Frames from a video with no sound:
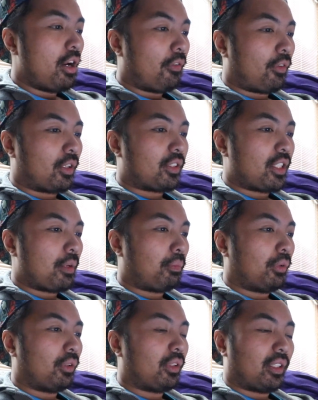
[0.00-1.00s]
For
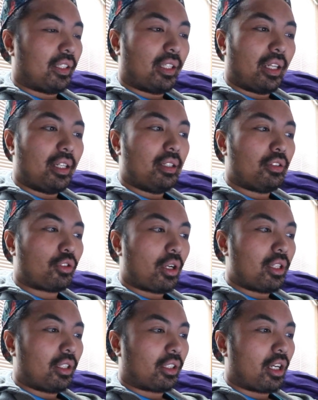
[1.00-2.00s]
example, they try
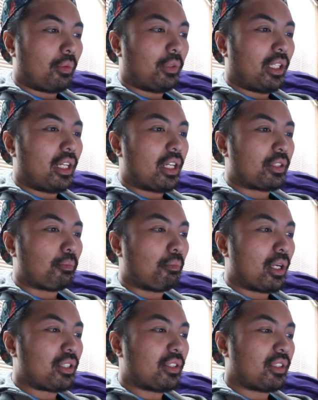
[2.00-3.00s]
to accommodate as
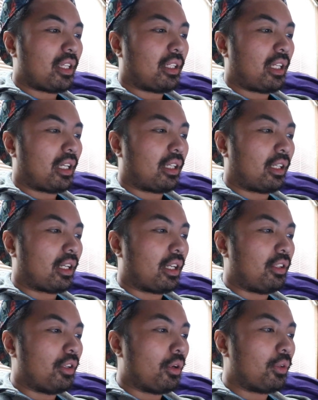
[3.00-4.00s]
much as they can, and I
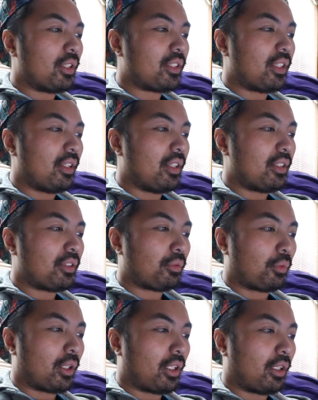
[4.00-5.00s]
noticed this
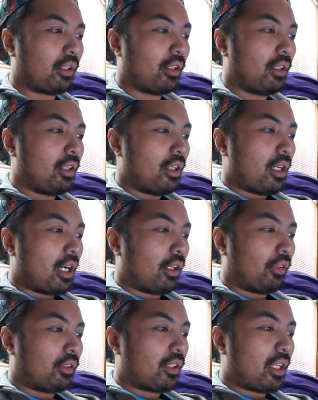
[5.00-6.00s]
when I
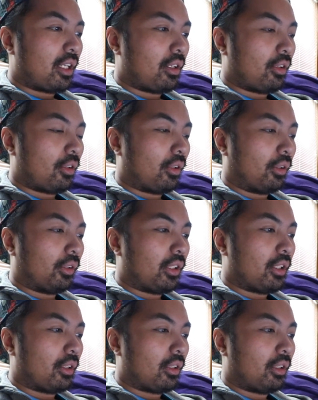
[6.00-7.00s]
looked at it
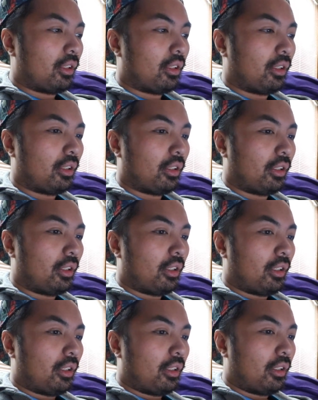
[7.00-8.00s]
earlier,
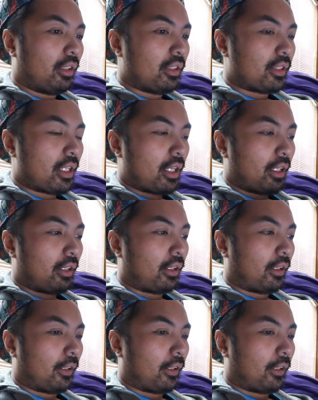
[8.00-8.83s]
is that